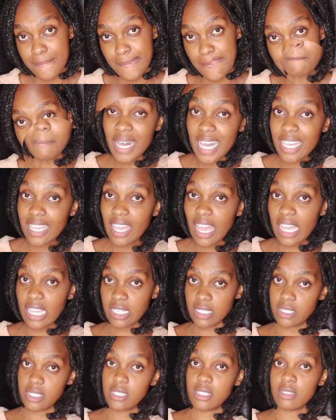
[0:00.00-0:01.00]
My
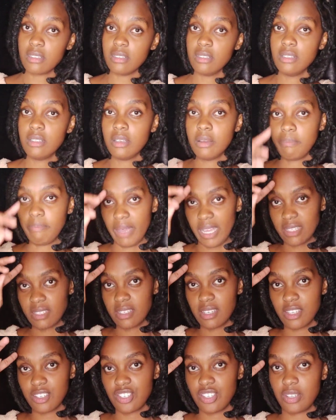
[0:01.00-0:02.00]
ideal
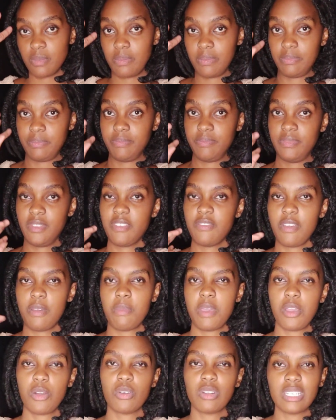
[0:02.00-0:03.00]
partnership, if I
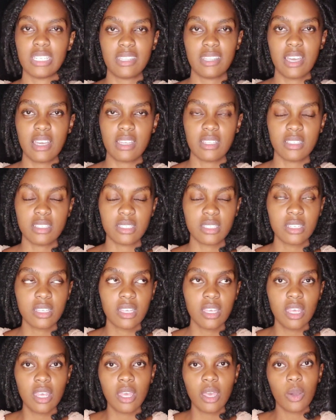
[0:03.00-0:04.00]
may call it that,
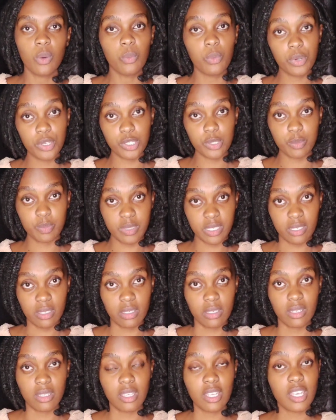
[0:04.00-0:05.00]
would be,
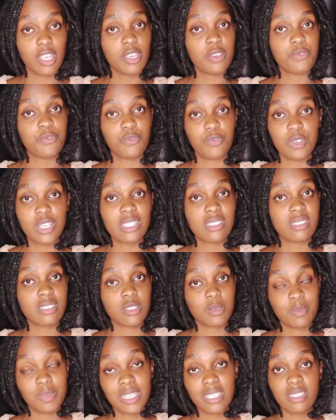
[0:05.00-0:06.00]
if it's
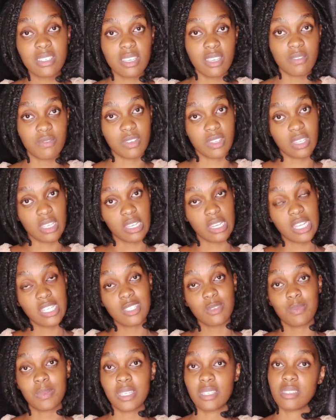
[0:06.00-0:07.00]
splitting everything,
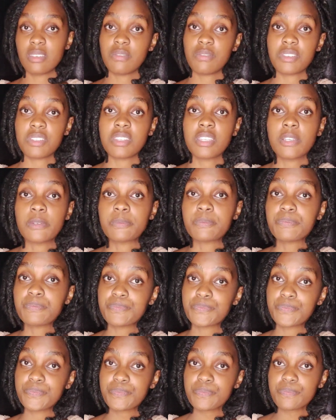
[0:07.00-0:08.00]
let's split everything.
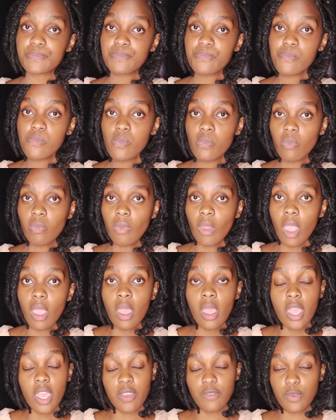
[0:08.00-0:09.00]

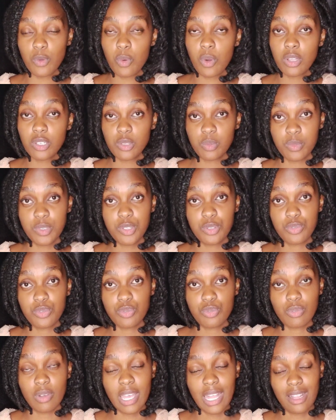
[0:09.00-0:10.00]
If you want me
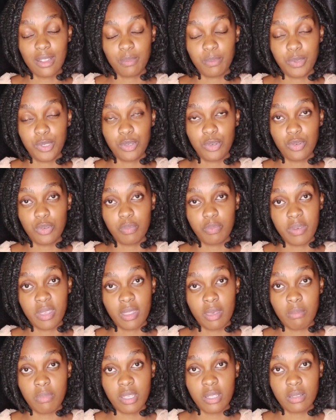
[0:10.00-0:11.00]
to help you pay
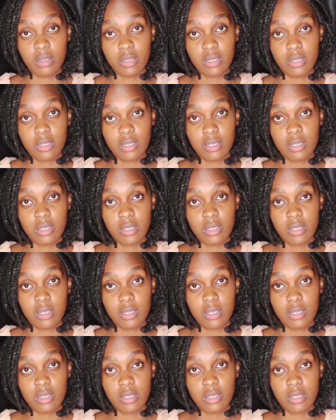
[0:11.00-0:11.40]
the bills,